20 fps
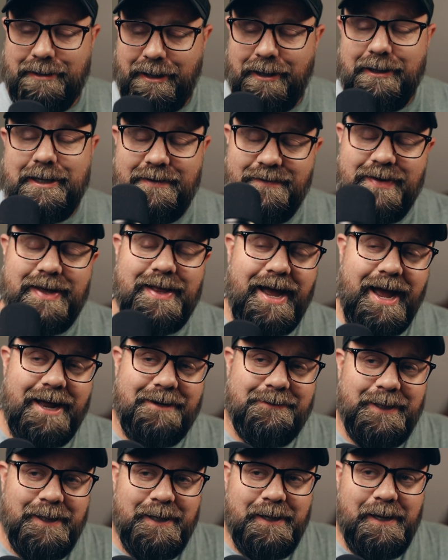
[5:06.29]
I'll give you that.
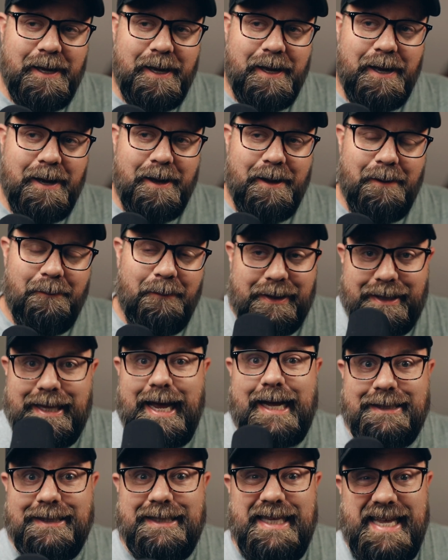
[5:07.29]
But
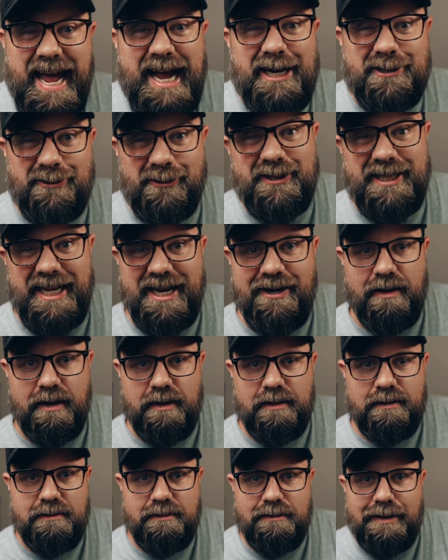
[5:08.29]
that's the actual secret.
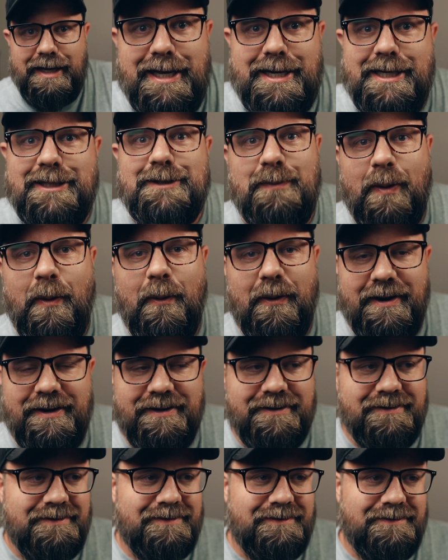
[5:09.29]
It is boring.